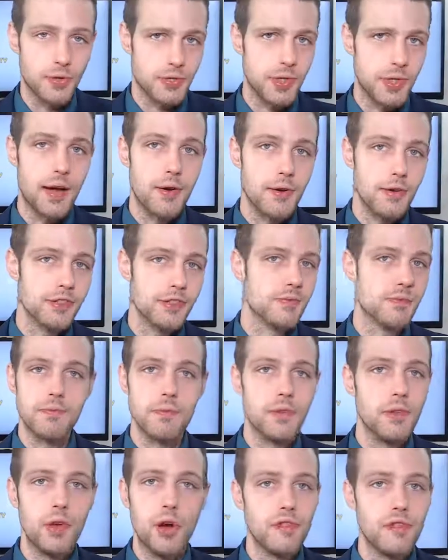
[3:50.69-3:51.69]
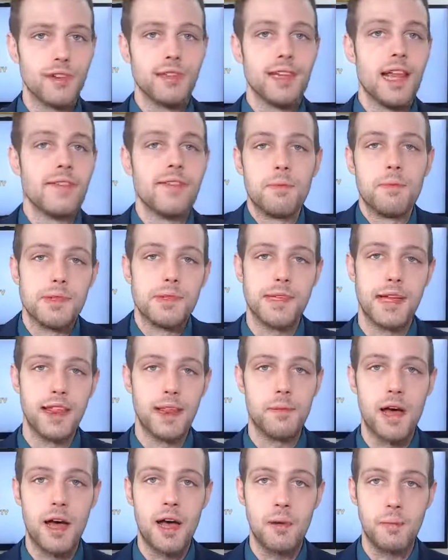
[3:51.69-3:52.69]
So that was over 11% of the
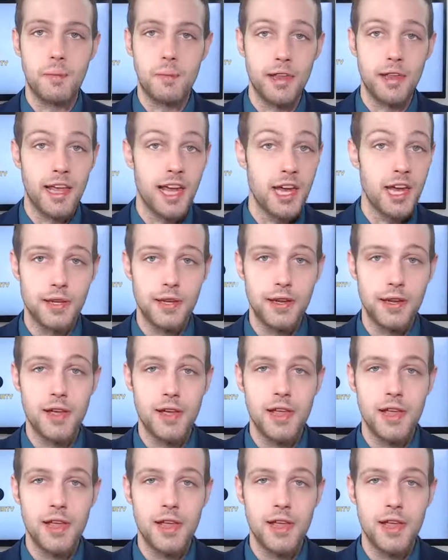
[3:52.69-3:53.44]
population.